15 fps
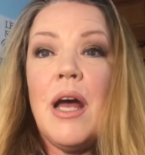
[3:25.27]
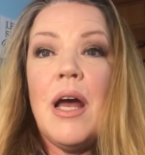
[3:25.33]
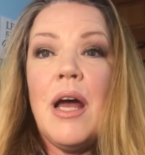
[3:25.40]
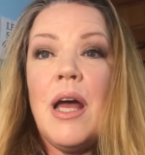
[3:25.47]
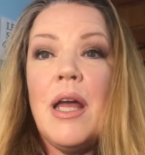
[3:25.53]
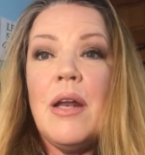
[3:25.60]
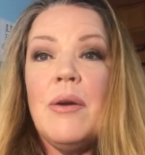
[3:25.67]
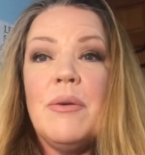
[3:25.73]

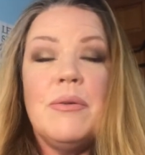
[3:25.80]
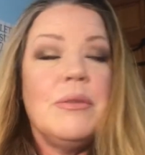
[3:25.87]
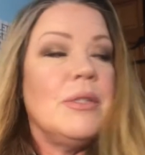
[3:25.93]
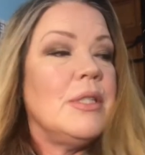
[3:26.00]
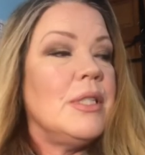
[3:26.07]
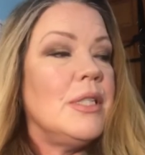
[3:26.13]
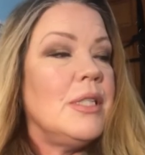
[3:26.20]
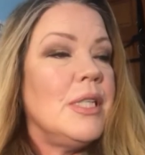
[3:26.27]
I don't
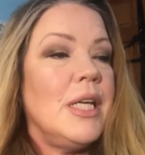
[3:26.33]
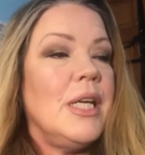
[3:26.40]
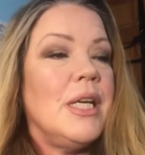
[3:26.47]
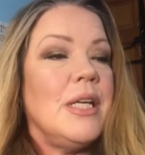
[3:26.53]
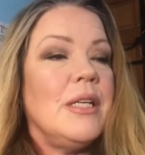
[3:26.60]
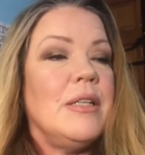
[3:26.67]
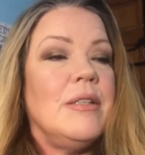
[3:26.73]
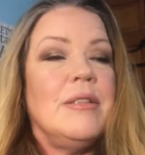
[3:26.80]
see
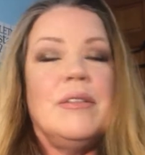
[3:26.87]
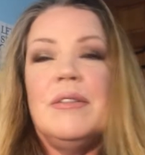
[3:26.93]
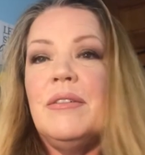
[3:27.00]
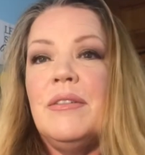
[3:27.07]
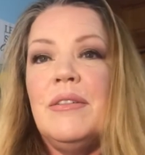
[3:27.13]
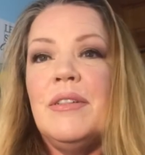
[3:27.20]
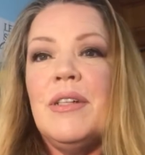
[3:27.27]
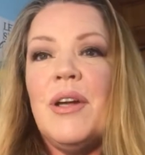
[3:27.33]
it.
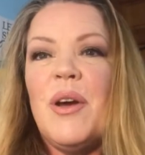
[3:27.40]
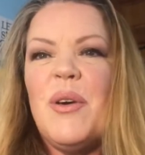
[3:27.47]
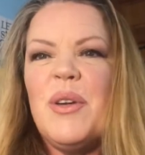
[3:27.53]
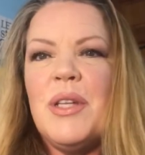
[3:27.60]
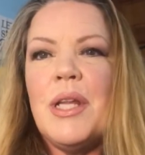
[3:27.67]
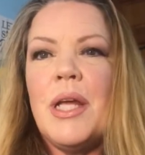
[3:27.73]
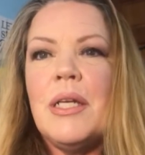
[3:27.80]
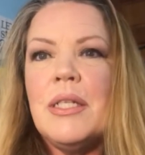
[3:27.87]

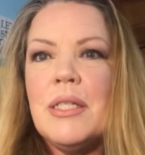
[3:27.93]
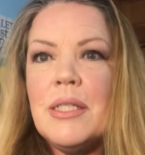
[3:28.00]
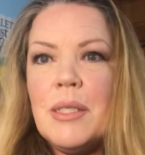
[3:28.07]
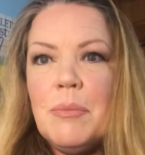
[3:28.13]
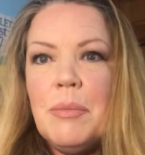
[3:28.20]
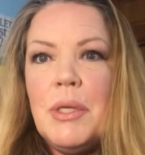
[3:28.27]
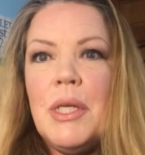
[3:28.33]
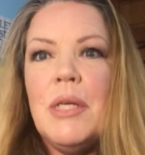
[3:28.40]
It like
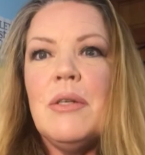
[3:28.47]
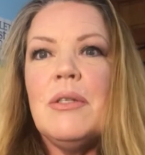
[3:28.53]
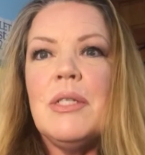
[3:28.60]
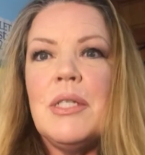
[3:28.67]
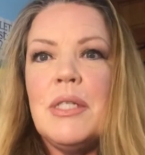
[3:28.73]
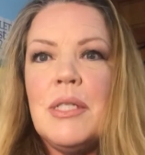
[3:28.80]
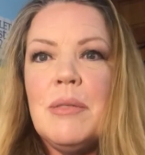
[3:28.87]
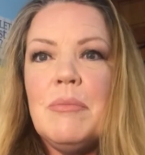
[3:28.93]
disappears
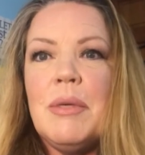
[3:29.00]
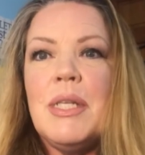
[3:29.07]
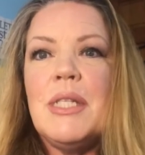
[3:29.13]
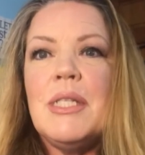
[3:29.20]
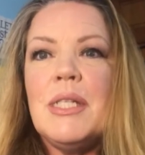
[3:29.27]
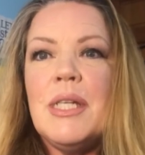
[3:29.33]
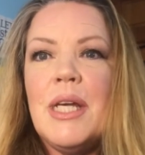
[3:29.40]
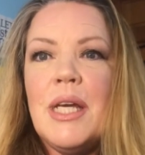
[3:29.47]
into my
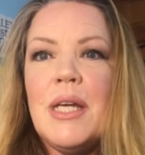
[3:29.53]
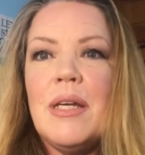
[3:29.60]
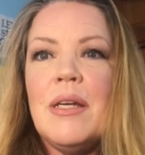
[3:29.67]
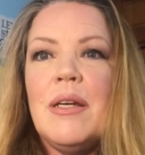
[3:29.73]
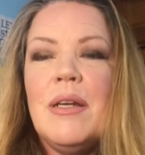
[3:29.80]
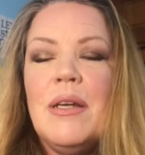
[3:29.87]
skin.